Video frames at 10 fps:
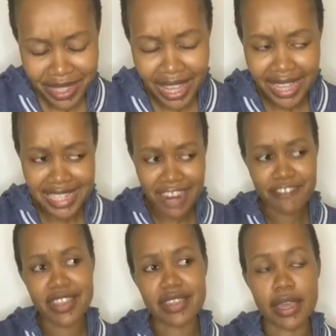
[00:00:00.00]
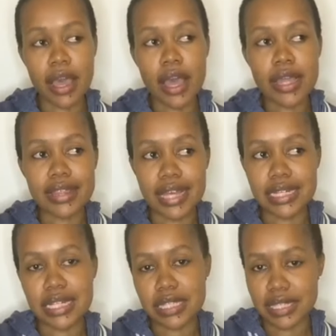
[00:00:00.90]
and everything
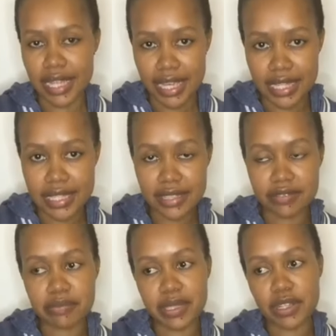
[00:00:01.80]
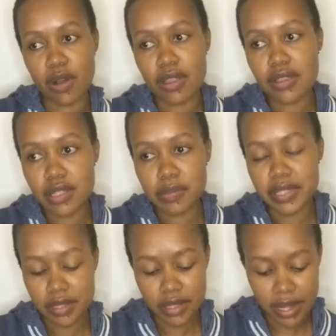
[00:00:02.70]
that is negative. But on this
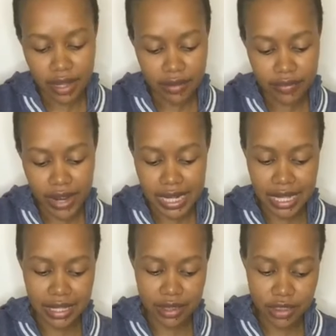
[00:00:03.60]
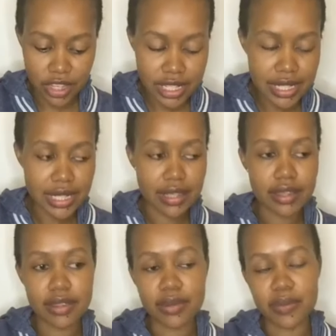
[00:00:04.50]
particular Friday the
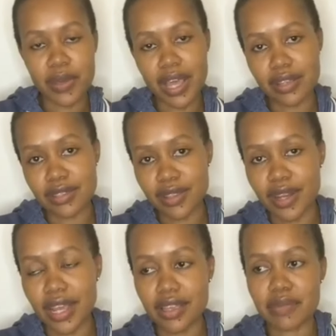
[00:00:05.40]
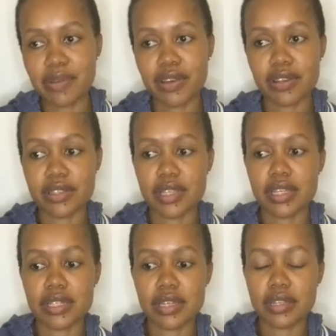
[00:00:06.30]
13th, we are so lucky because
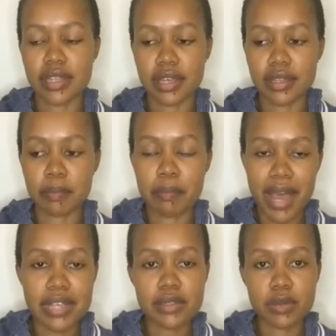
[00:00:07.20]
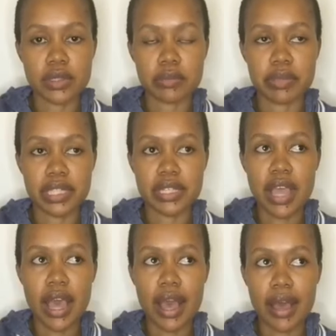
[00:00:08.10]
the Mars will be,
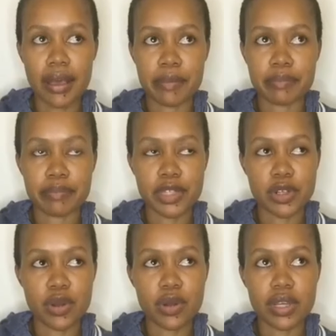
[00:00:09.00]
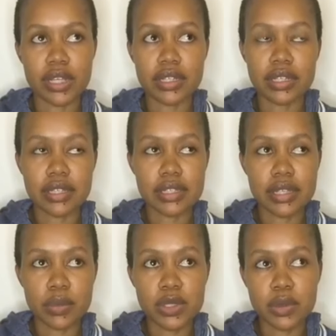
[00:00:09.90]
you know,
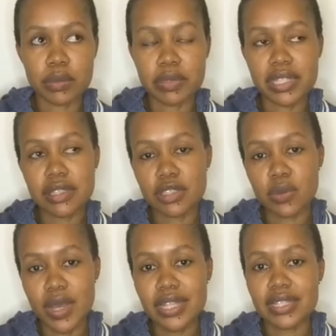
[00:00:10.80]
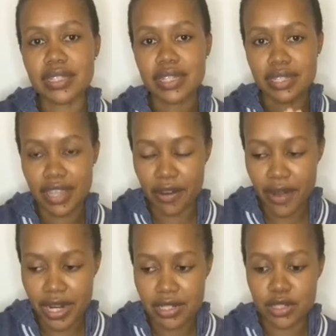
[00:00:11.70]
it will be situated in
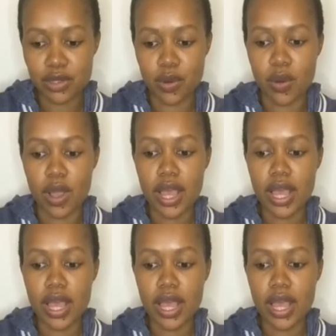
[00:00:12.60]
direct. So